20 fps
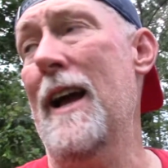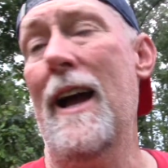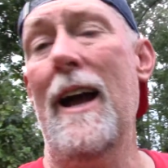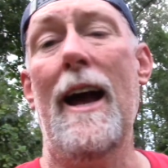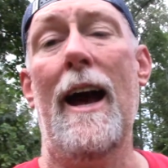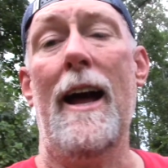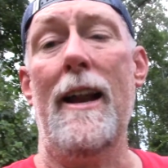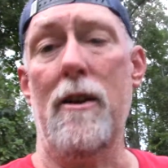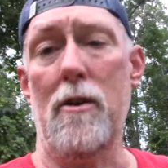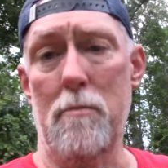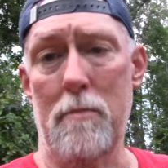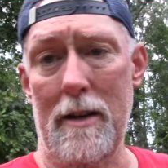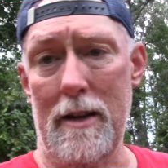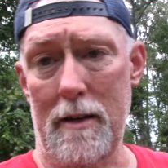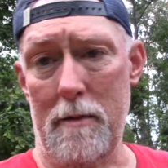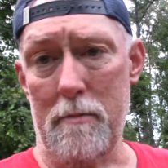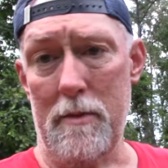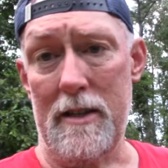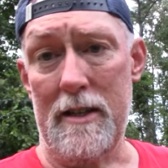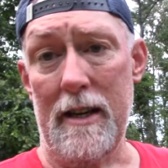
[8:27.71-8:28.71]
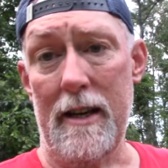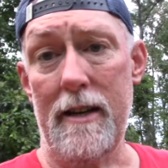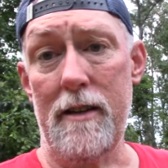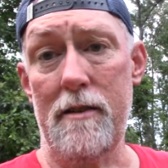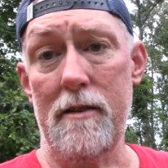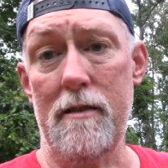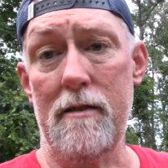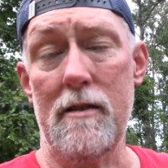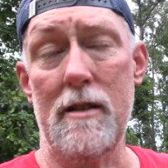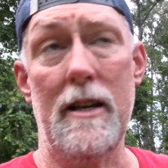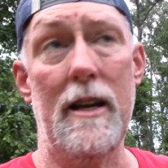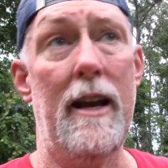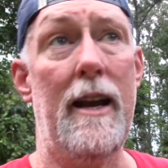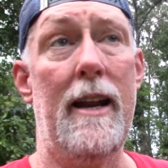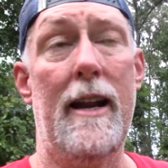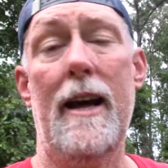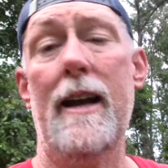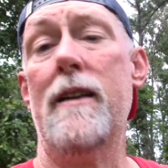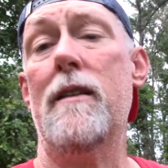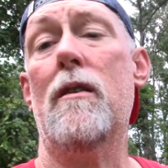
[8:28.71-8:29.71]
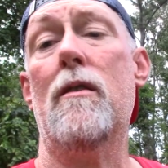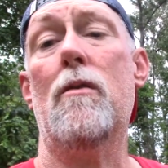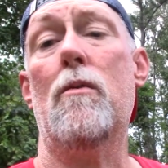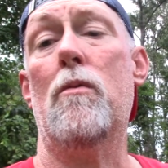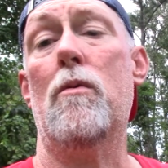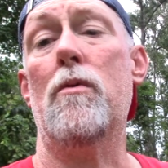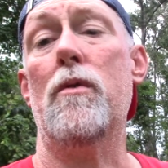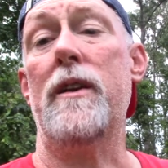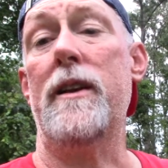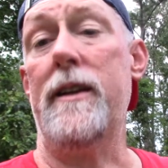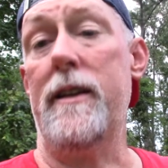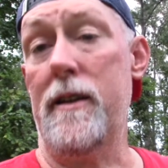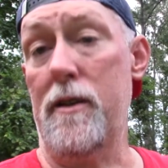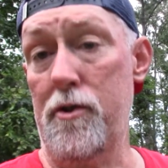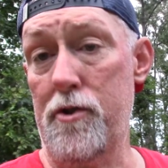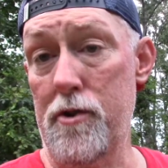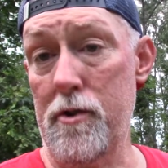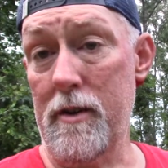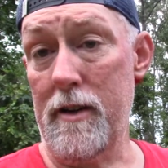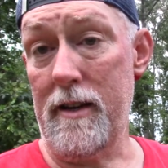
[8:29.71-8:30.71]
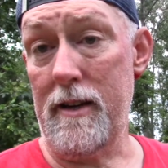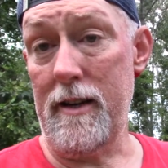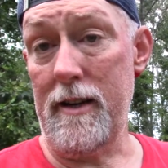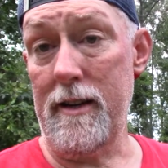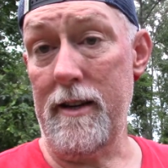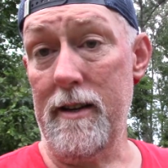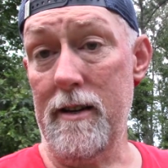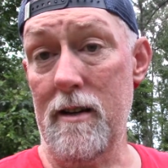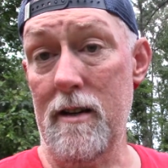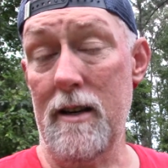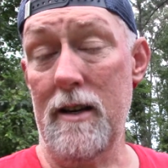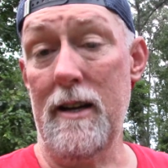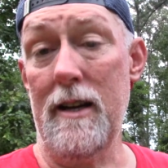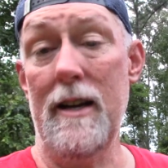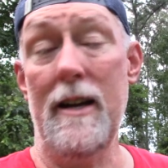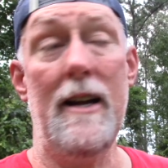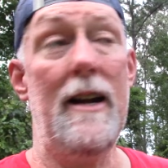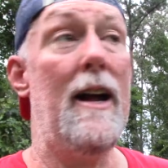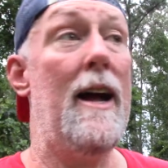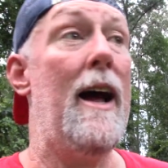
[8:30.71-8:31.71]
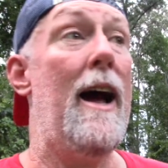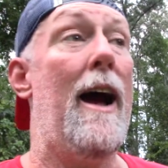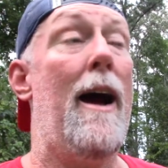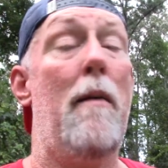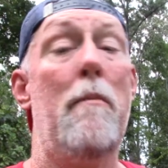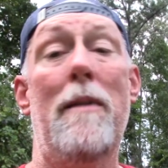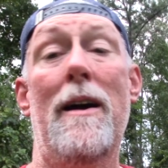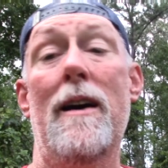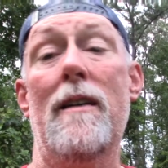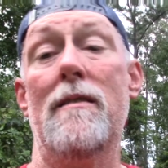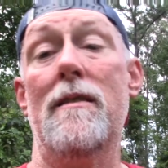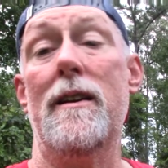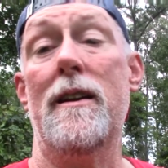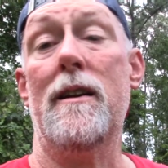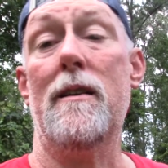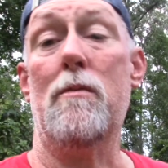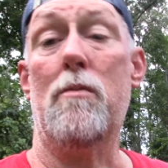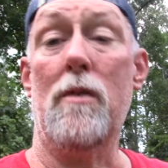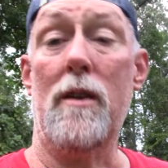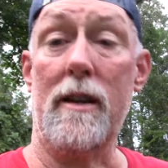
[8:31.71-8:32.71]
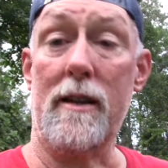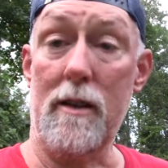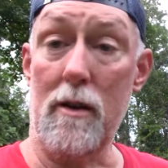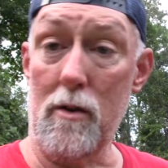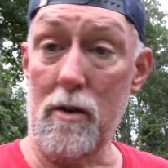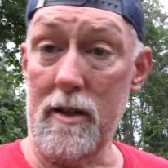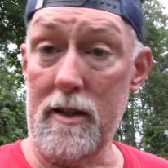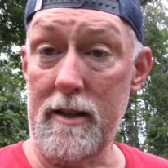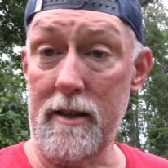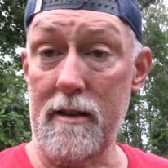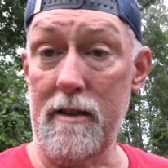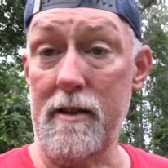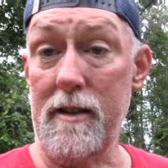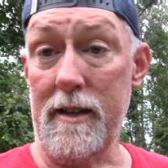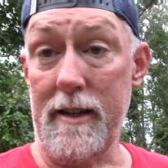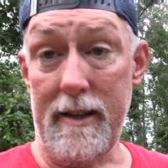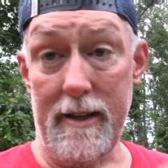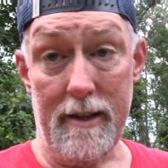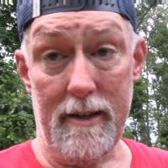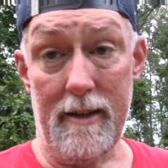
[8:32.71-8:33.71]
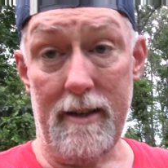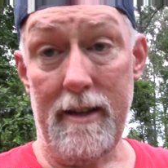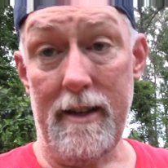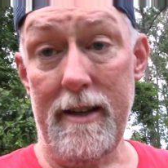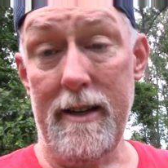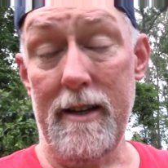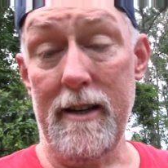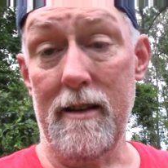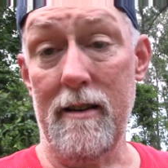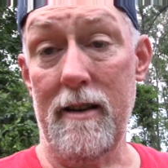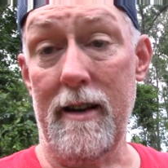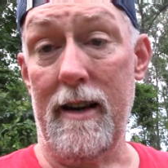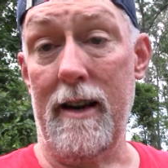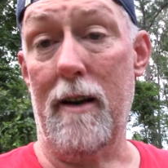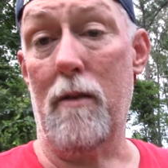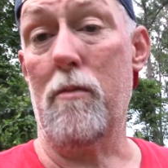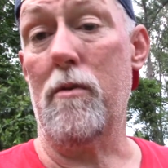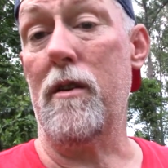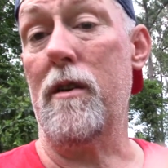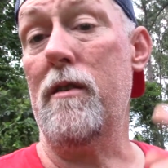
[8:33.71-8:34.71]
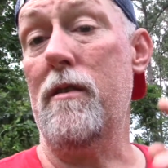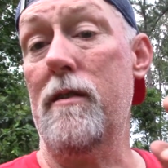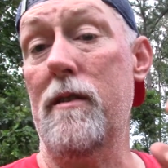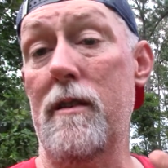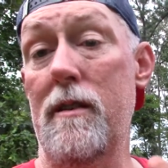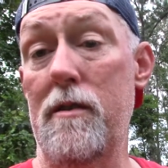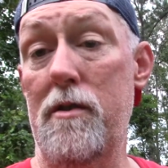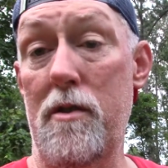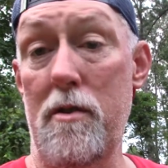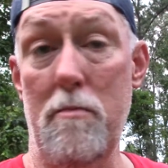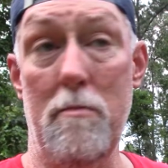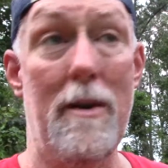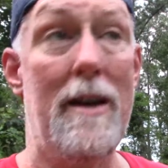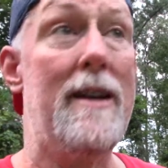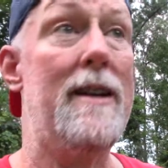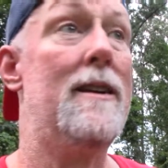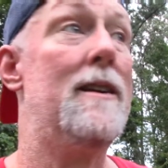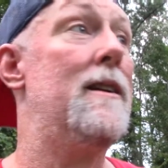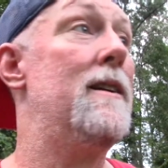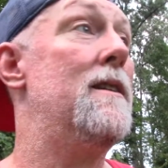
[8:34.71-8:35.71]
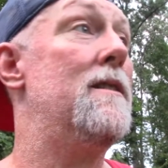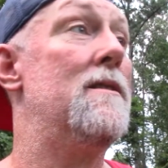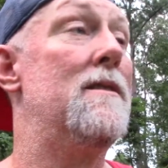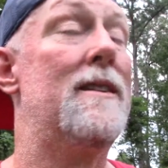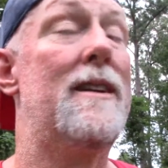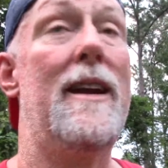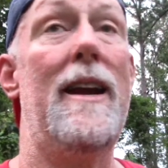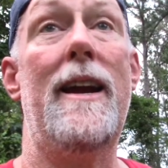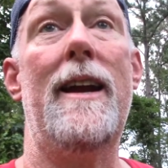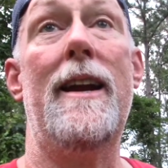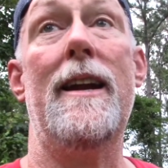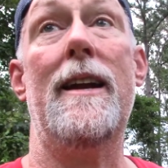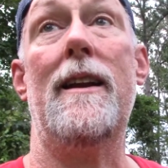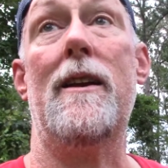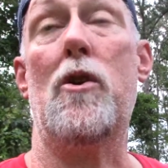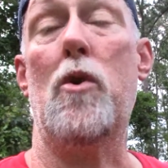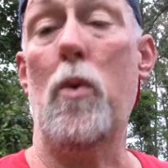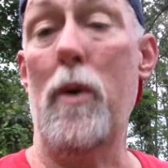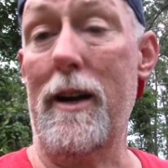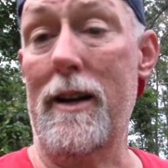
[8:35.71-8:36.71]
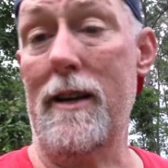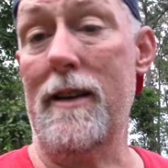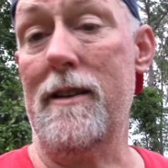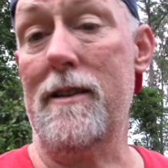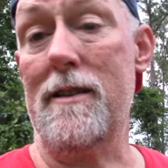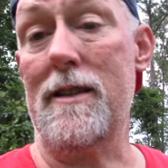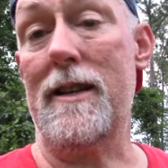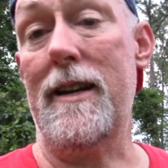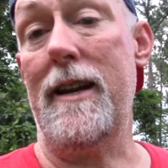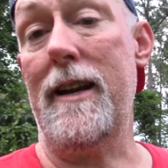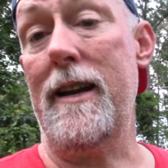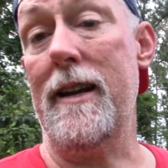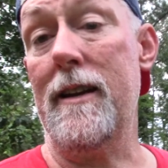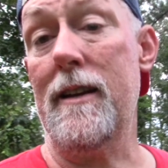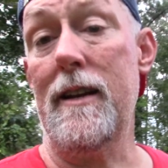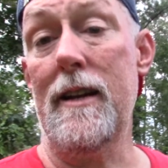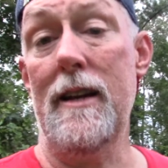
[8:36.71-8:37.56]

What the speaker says: I know my limitations, and I don't want to injure a deer. I'm out there when I go hunting to get a deer, and I want to do it as humanely as I can and quickly as I can.